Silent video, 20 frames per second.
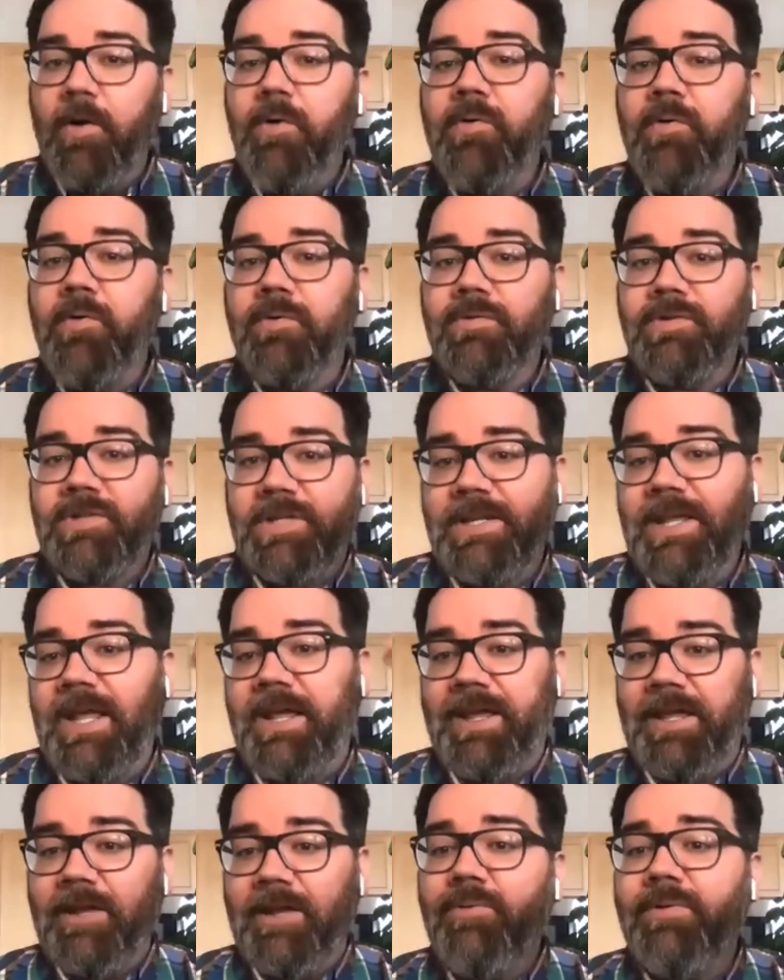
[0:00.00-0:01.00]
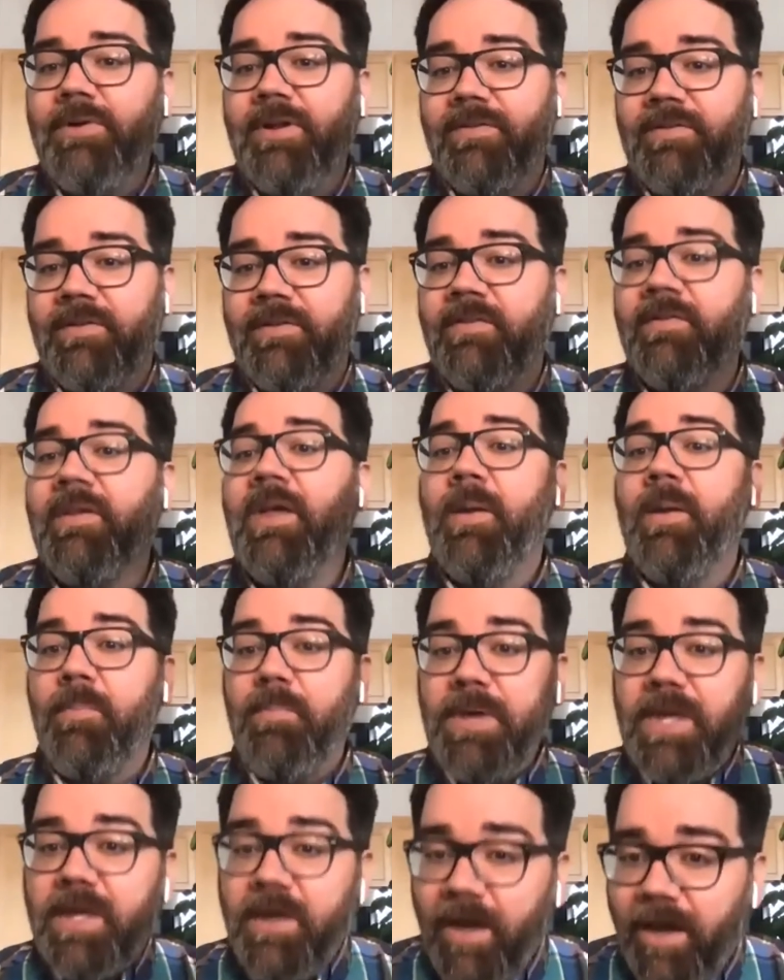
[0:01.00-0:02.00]
more prone to get illnesses
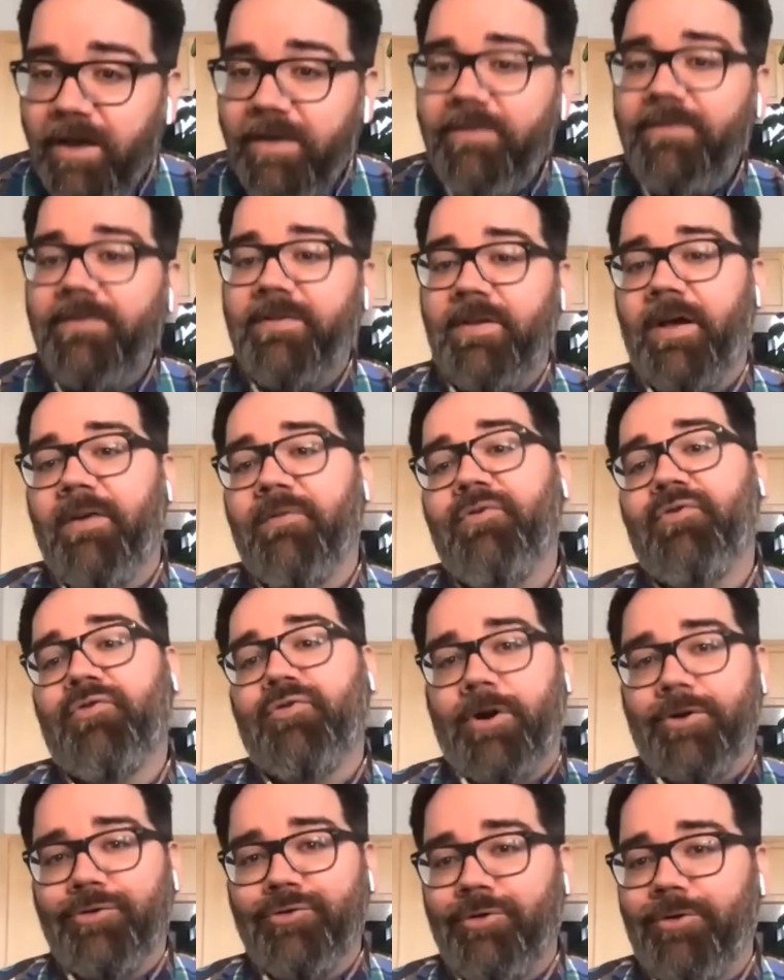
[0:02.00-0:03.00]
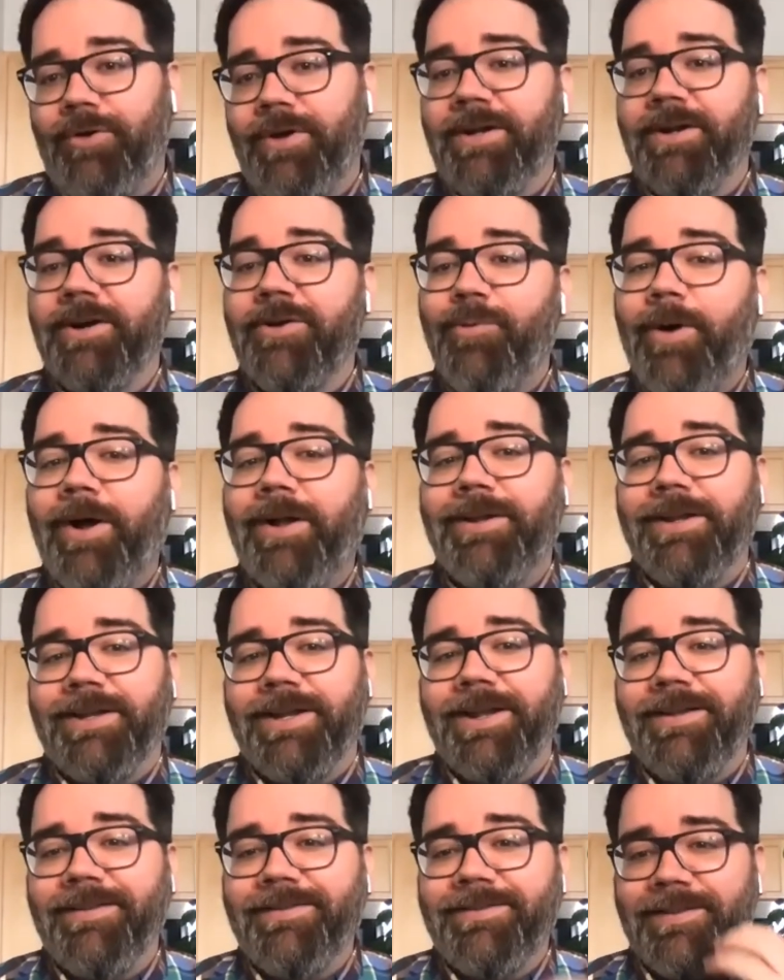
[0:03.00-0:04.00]
because of structural
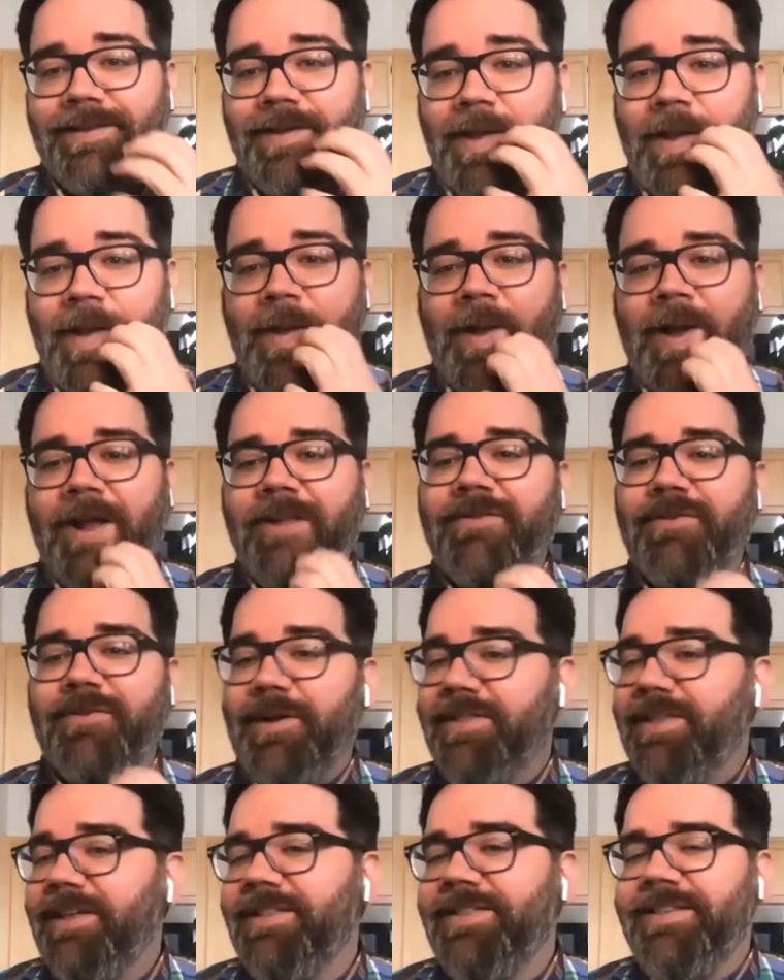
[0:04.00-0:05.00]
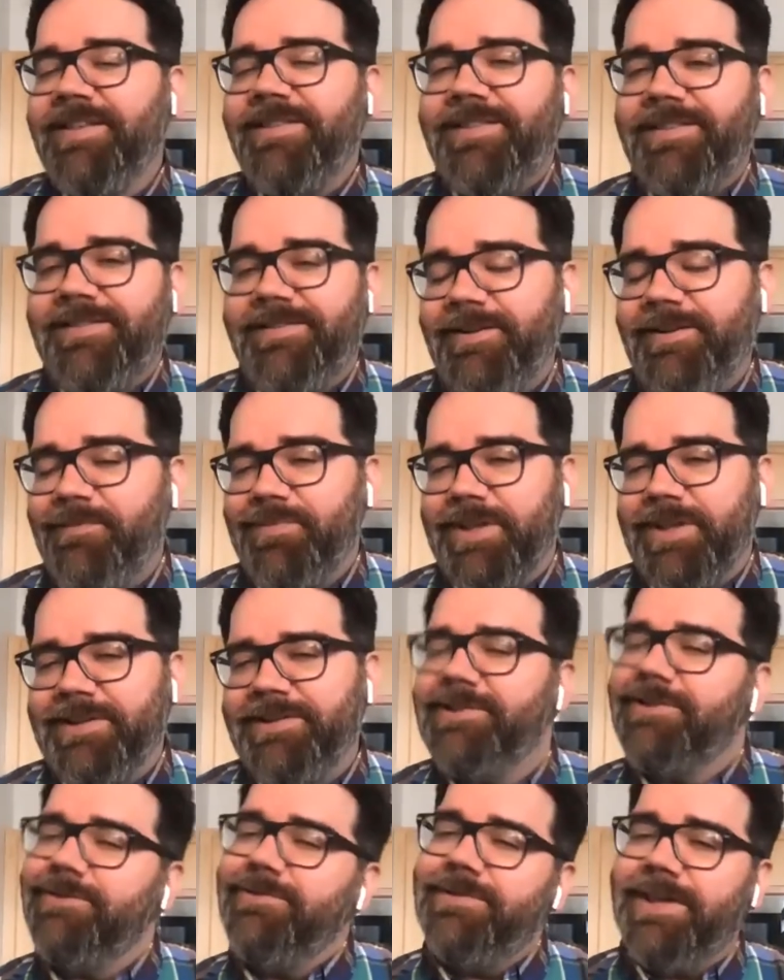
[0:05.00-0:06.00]
inequalities. And so I think this is
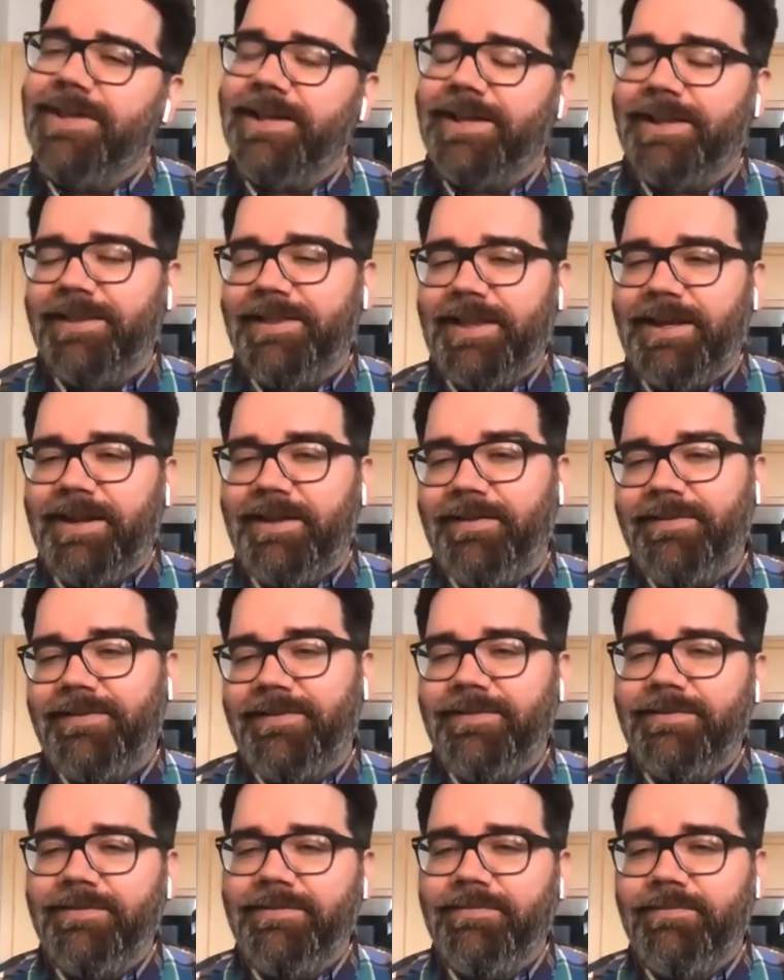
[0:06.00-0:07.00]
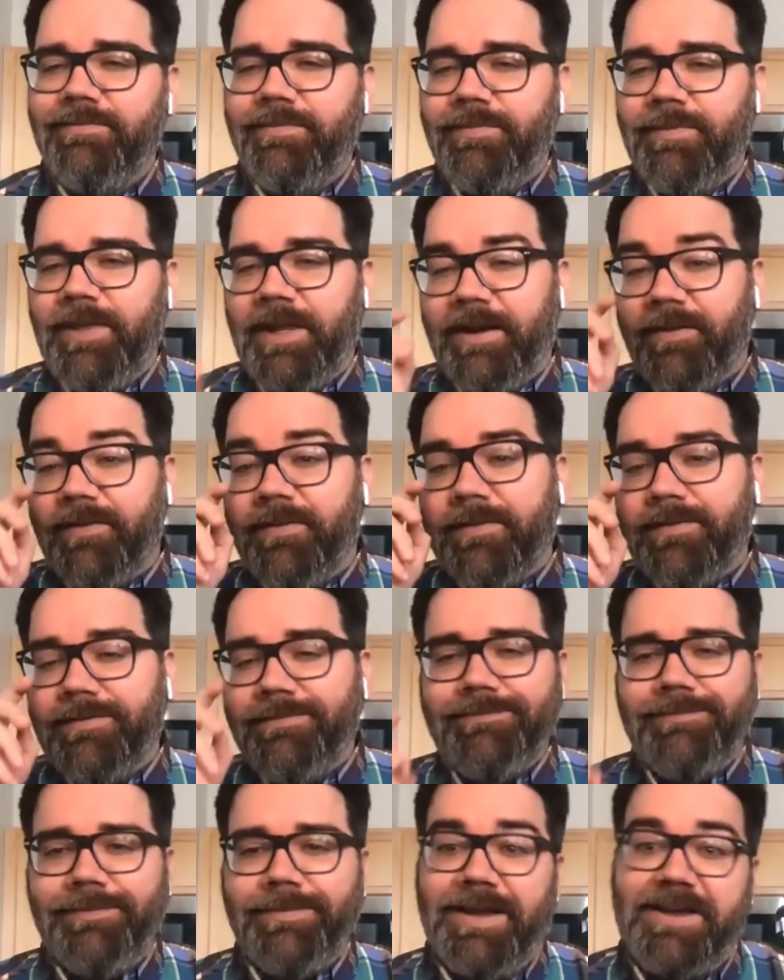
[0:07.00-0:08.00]
something too that is
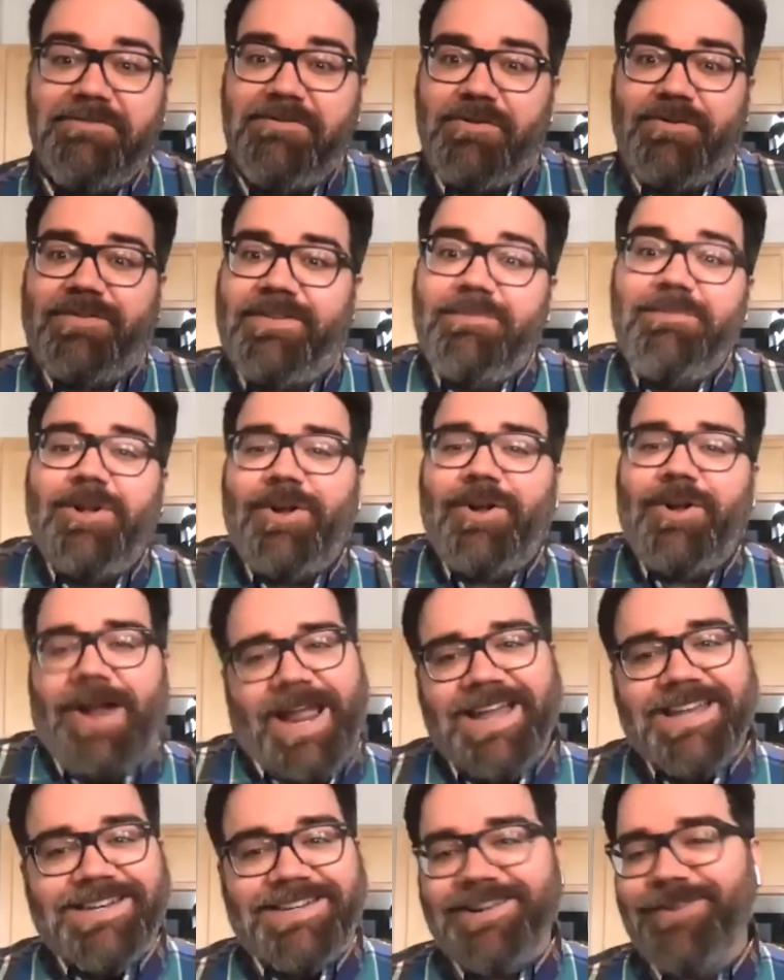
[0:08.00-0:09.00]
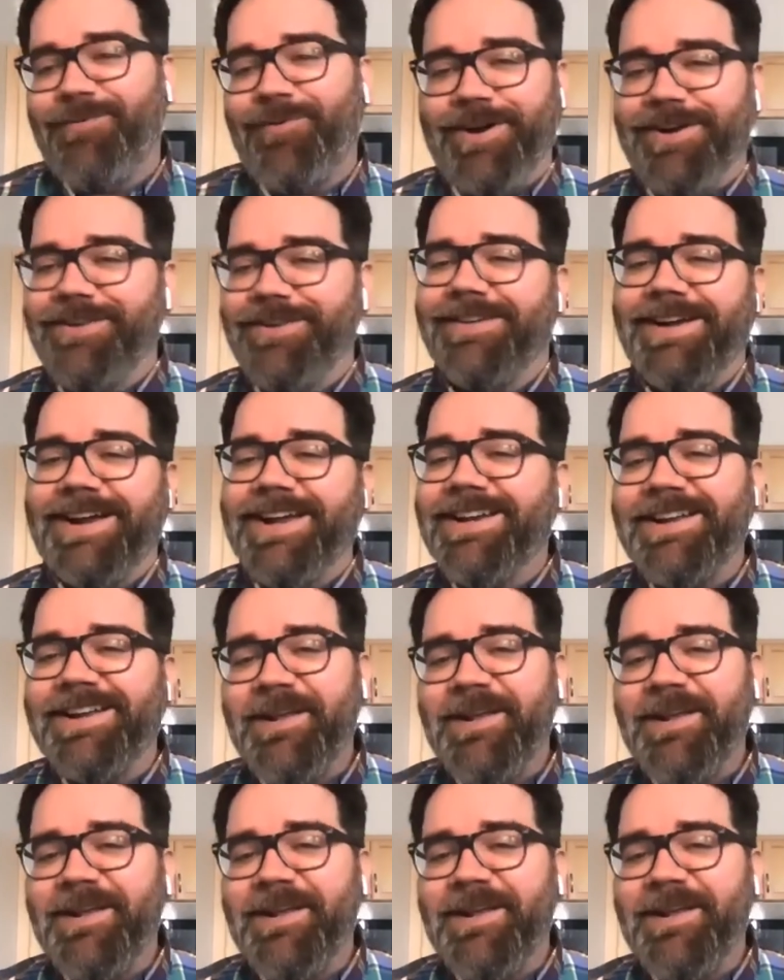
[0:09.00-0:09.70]
I don't know, similar and different, right?